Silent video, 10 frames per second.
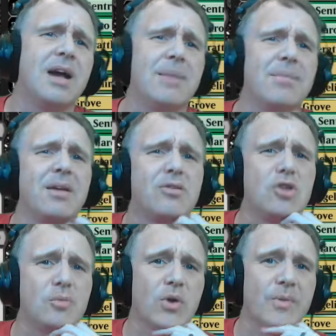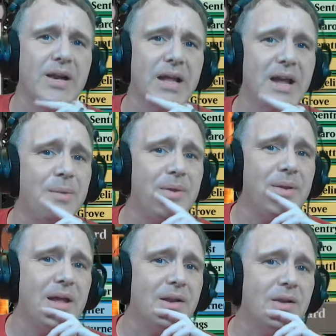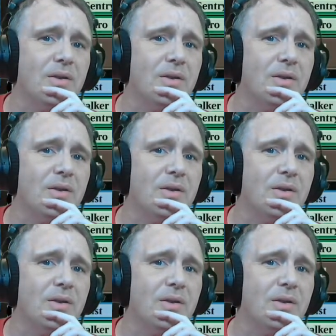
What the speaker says: I'm not super worried about it. I'm not